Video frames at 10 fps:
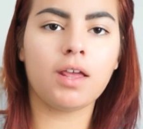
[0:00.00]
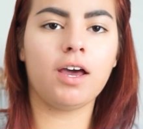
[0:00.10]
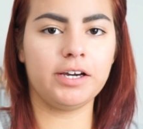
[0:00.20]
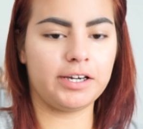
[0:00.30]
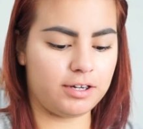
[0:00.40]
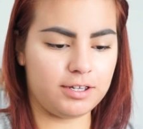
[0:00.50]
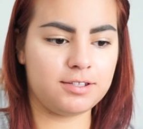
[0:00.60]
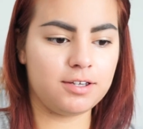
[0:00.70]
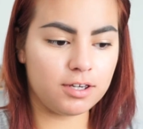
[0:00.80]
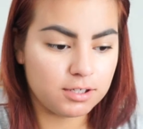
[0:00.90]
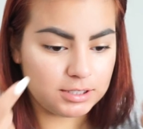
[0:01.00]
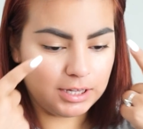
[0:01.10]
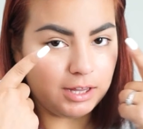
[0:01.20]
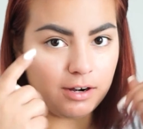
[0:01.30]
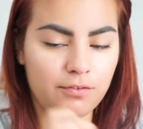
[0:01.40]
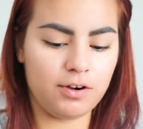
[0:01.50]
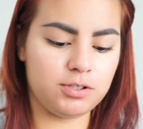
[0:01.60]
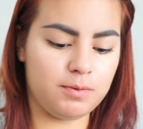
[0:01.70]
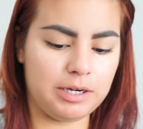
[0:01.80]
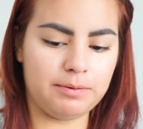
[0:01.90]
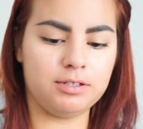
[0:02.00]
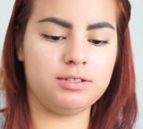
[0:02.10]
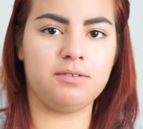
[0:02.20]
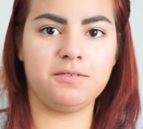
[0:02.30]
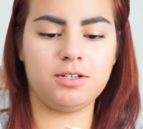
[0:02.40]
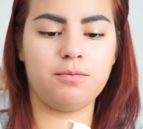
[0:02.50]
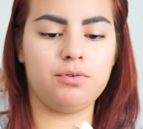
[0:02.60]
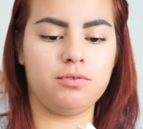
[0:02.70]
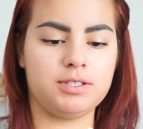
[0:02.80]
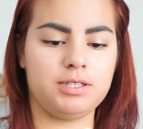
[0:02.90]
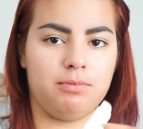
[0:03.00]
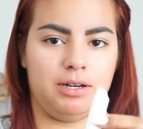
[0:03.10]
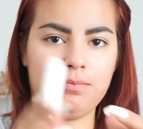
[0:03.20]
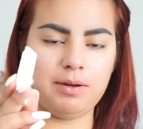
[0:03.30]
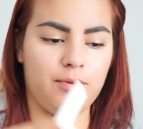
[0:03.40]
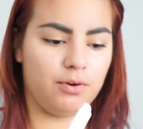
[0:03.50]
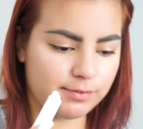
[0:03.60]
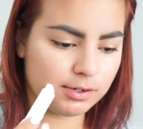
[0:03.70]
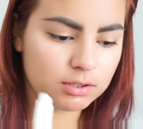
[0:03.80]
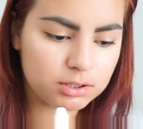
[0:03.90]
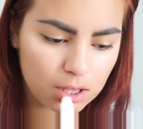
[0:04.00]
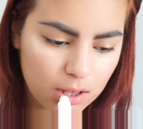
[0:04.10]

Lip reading: Okay guys, so now that I finished my eyebrows, I'm just going to put some lip balm on first,